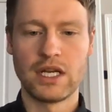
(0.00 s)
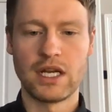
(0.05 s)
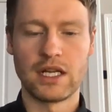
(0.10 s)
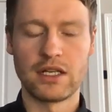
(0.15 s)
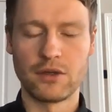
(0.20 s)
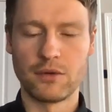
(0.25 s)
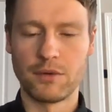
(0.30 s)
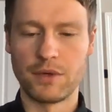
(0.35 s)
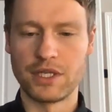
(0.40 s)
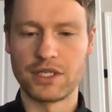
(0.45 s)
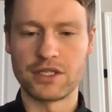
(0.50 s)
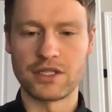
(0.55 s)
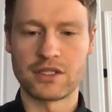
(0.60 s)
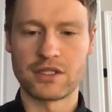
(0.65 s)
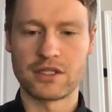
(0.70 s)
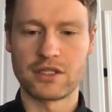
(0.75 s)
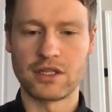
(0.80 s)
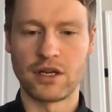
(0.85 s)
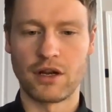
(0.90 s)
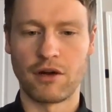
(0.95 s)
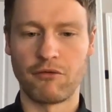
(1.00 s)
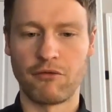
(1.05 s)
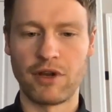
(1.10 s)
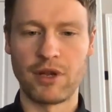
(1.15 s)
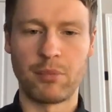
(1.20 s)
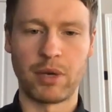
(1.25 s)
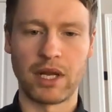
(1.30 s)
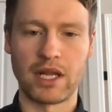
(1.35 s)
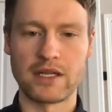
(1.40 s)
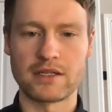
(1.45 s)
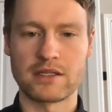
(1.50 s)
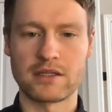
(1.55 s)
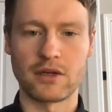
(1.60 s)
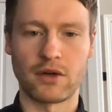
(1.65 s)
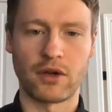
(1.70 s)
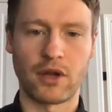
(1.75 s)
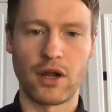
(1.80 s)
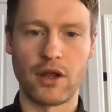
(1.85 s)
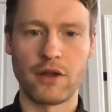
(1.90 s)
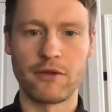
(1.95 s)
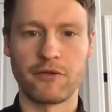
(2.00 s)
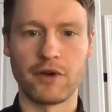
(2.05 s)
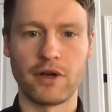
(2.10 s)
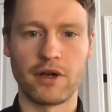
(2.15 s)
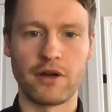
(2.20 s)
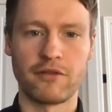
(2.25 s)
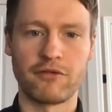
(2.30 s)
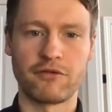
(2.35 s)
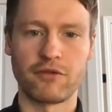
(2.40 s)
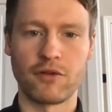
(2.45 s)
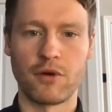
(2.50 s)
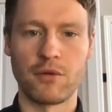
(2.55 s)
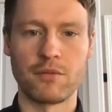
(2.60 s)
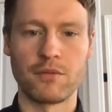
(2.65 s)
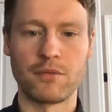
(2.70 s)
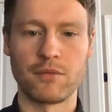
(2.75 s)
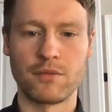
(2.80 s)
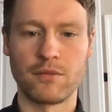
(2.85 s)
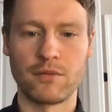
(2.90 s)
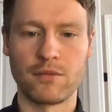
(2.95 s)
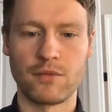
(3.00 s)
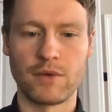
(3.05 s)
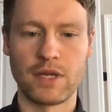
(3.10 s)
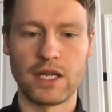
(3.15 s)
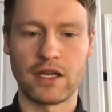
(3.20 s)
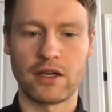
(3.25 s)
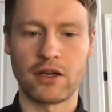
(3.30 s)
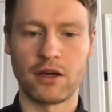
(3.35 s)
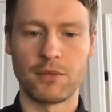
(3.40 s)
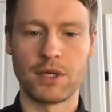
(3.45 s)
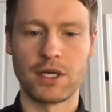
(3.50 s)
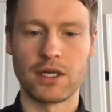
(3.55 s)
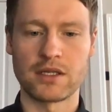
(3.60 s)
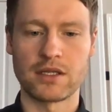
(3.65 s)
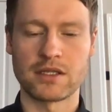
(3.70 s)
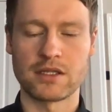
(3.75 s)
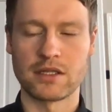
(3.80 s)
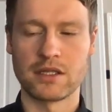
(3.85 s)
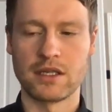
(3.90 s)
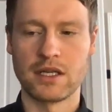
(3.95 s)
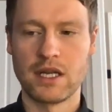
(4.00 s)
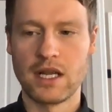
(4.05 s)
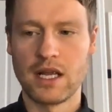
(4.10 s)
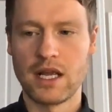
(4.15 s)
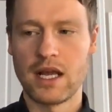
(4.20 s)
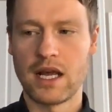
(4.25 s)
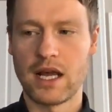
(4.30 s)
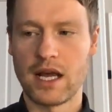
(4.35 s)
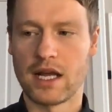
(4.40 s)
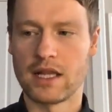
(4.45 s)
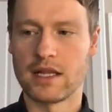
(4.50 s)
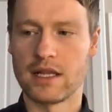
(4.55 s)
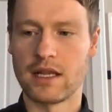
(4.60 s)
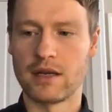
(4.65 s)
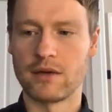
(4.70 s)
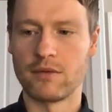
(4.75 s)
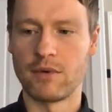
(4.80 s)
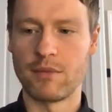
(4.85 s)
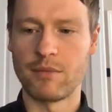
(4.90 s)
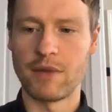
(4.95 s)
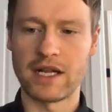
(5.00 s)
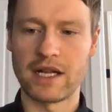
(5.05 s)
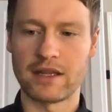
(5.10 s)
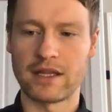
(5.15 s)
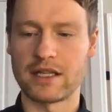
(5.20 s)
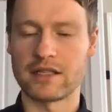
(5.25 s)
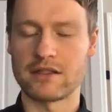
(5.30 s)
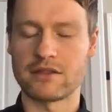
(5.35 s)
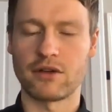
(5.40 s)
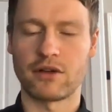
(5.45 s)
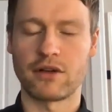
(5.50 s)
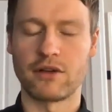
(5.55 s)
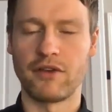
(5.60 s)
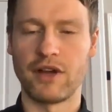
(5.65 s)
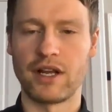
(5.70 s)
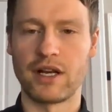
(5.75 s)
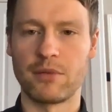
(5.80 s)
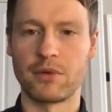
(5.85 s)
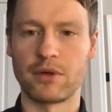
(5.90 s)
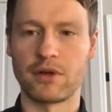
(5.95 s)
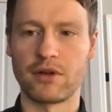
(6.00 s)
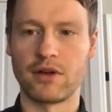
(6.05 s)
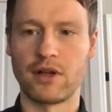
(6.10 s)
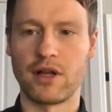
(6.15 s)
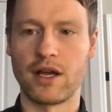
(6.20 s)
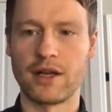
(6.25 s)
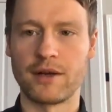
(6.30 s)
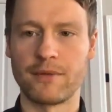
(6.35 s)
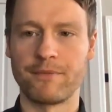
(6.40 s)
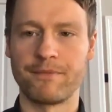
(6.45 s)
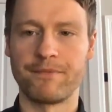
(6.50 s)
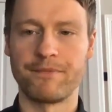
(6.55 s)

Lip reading: and do we just replan stock over from e-commerce and then we make that stock available online?